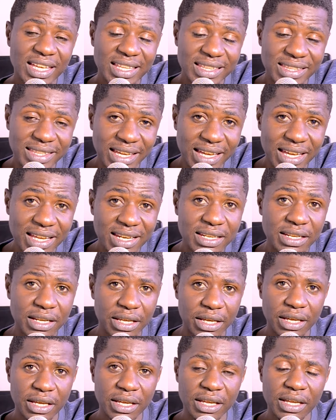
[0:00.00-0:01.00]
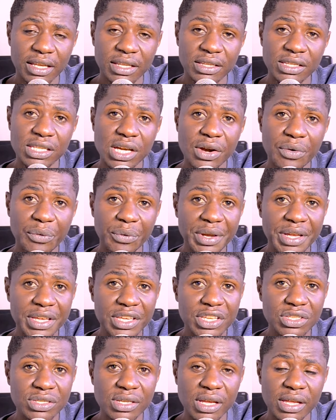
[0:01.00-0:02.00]
then there
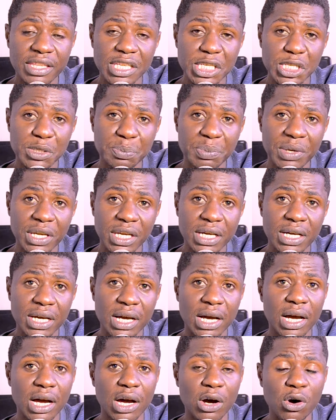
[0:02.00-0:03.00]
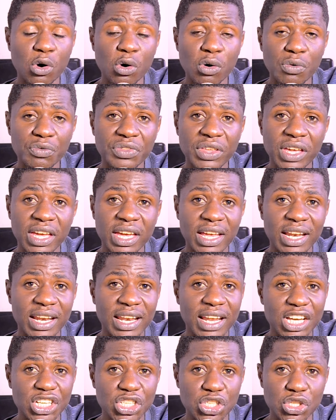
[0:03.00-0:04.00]
is the Speaker of the
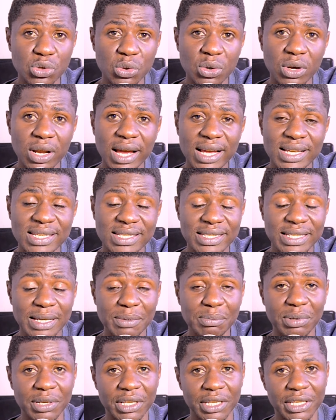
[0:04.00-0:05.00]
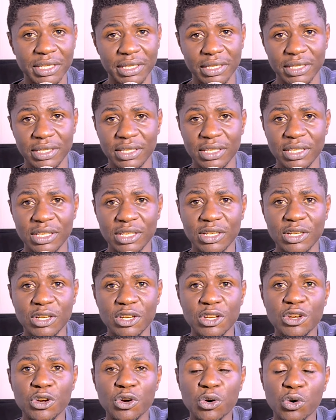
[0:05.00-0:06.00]
National Assembly
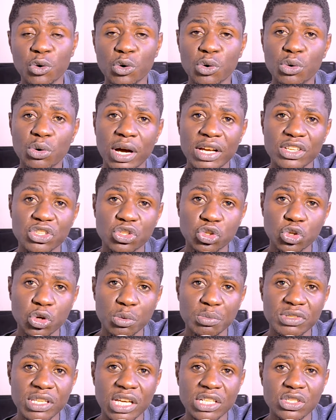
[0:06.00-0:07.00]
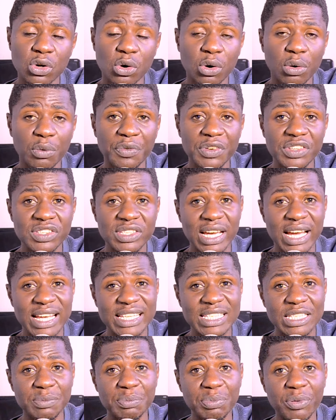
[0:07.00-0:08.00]
who assumes that office
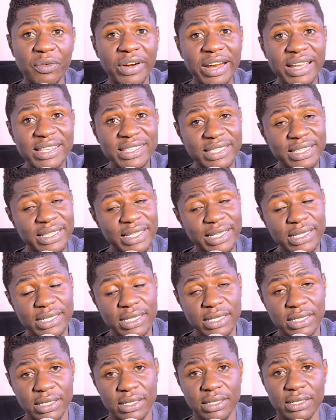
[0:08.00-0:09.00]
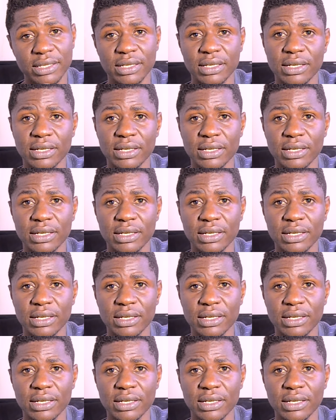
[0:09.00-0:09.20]
as president.